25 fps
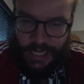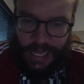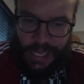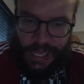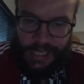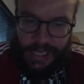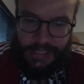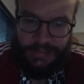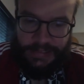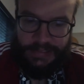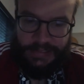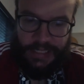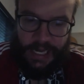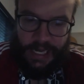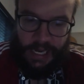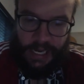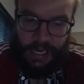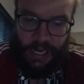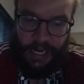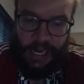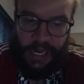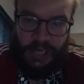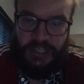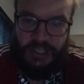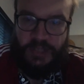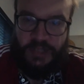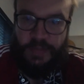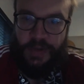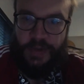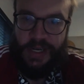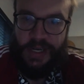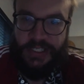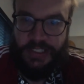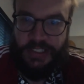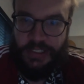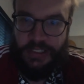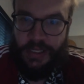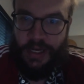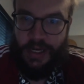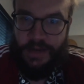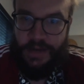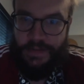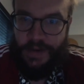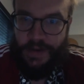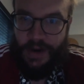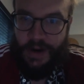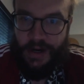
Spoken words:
as a expression of